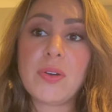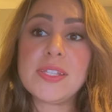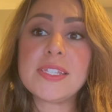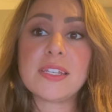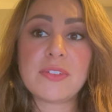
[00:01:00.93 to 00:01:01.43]

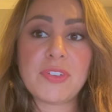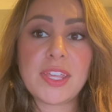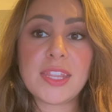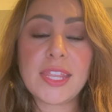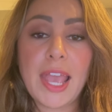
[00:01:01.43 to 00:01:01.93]

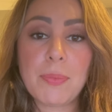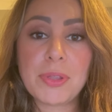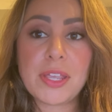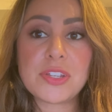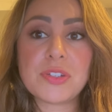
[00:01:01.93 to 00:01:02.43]
insignificant the
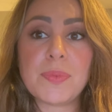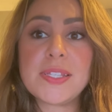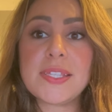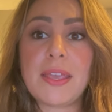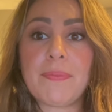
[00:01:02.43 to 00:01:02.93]
application may
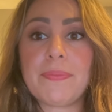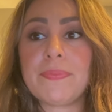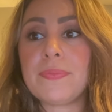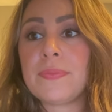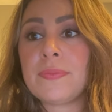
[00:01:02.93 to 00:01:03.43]
seem.
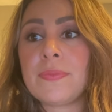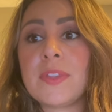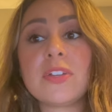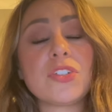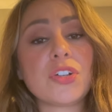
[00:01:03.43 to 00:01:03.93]

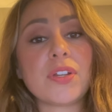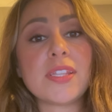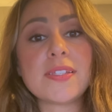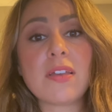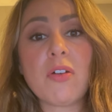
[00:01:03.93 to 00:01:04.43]
During
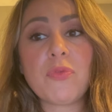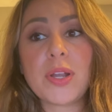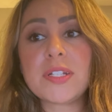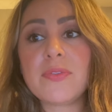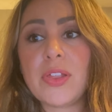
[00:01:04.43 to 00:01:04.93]
the
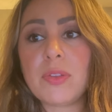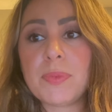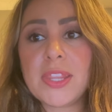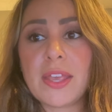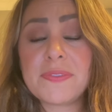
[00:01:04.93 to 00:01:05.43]
software
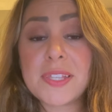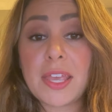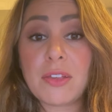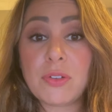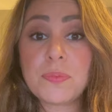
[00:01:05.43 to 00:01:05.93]
development
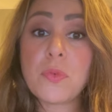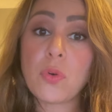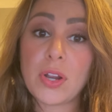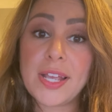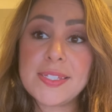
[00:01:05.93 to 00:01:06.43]
lifecycle,
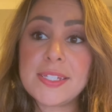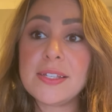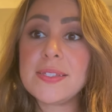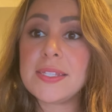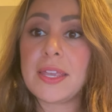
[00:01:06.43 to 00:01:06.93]
or
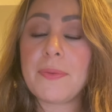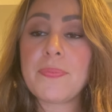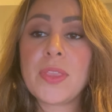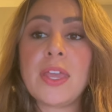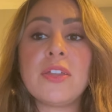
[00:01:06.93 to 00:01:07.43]
SDLC,
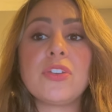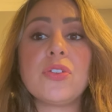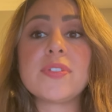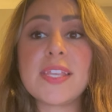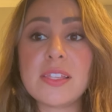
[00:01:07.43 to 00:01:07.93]

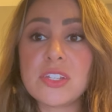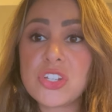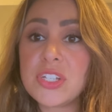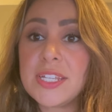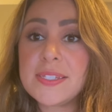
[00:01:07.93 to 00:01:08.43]
New Zealand
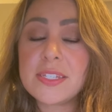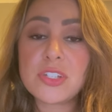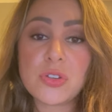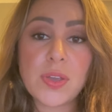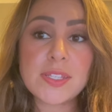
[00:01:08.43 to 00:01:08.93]
should
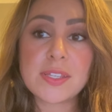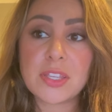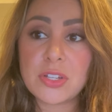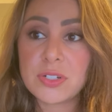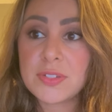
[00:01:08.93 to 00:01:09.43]
institute a
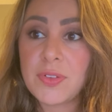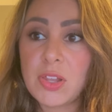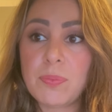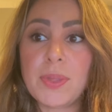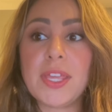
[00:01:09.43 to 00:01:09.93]
secure
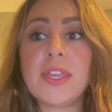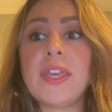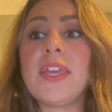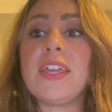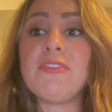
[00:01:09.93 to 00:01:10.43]
development
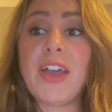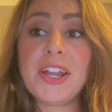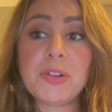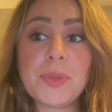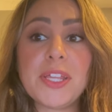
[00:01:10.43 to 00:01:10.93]

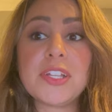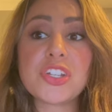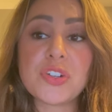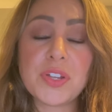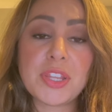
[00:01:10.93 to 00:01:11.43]
environment
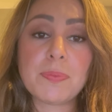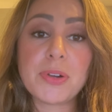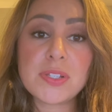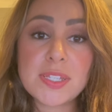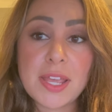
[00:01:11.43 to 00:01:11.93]
ensuring the
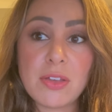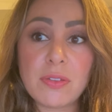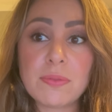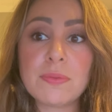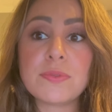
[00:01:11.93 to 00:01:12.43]
personnel,
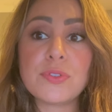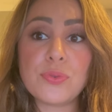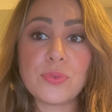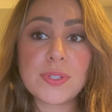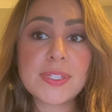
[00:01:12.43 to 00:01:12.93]

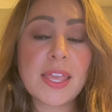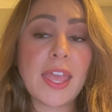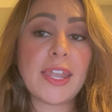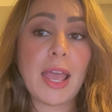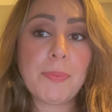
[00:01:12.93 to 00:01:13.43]
tools,
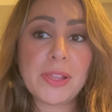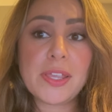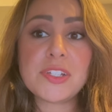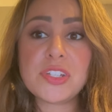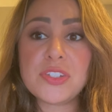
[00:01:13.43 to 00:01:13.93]
and
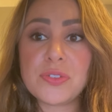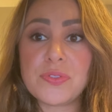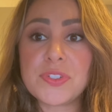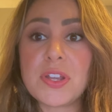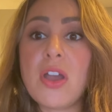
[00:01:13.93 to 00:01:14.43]
applications
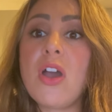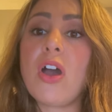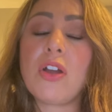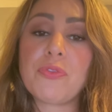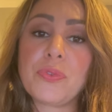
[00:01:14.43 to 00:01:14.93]
used
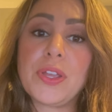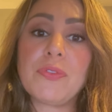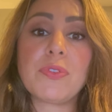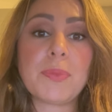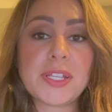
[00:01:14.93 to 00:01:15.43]
are free
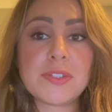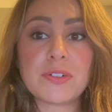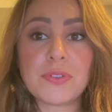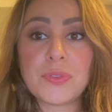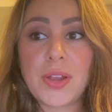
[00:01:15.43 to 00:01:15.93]
from
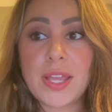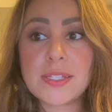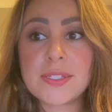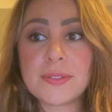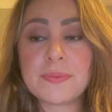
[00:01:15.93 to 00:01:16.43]
external
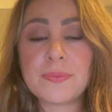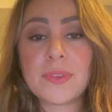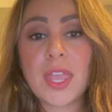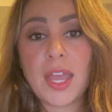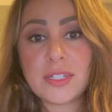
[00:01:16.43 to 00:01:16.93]
threats.
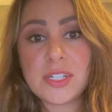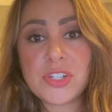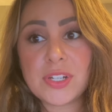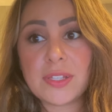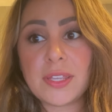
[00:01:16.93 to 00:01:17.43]

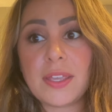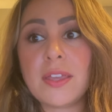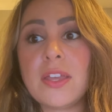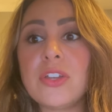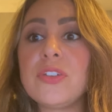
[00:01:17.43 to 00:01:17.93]
Additionally,
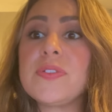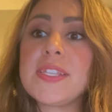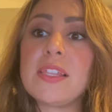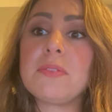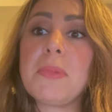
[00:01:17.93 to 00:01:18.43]
New
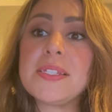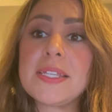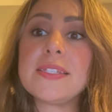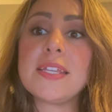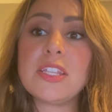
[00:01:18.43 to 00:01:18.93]
Zealand must
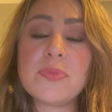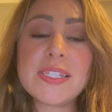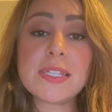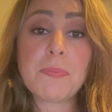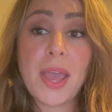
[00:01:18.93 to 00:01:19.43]

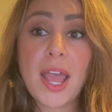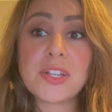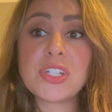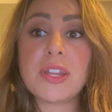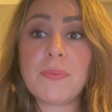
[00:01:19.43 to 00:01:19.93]
continuously
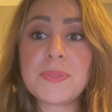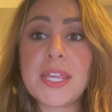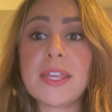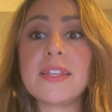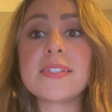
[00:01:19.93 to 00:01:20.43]
patch and
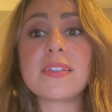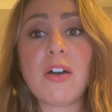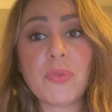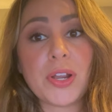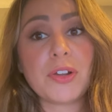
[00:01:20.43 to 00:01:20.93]
update
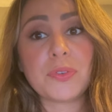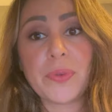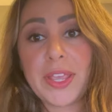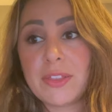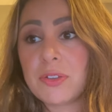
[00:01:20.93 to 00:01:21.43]
software on a
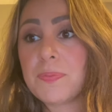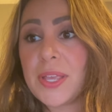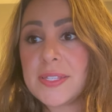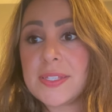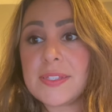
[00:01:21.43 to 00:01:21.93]
regular
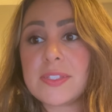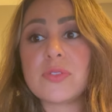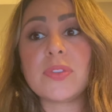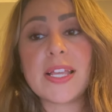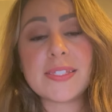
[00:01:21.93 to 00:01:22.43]
basis to
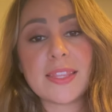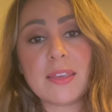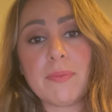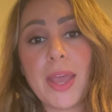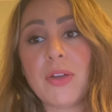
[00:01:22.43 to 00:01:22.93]
lessen the
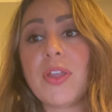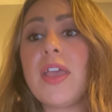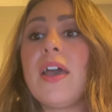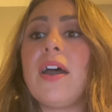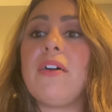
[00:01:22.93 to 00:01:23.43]
amount
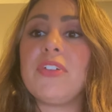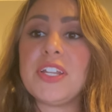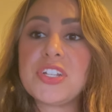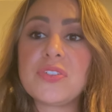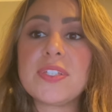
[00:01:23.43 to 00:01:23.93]
of
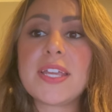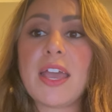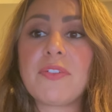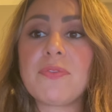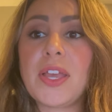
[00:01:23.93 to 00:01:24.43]
initial
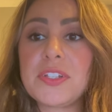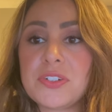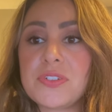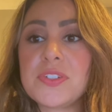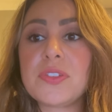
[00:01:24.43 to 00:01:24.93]
attack
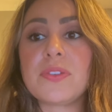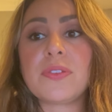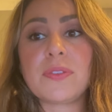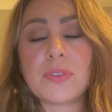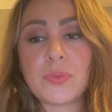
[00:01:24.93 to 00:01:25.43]
vectors
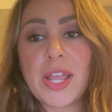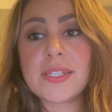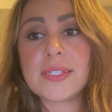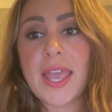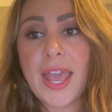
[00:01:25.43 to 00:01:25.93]

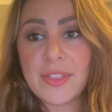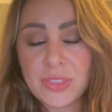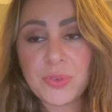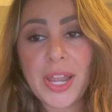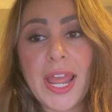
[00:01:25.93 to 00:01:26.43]

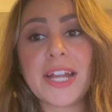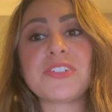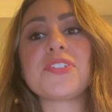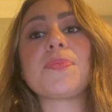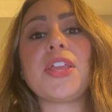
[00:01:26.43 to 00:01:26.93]
threat
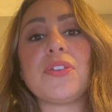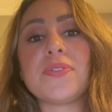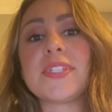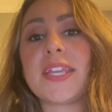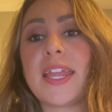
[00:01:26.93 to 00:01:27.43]
actors may use
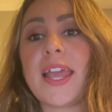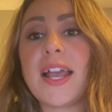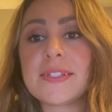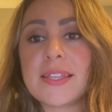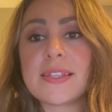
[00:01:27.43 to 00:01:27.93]
to gain
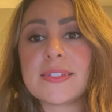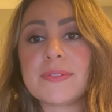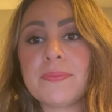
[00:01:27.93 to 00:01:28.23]
access.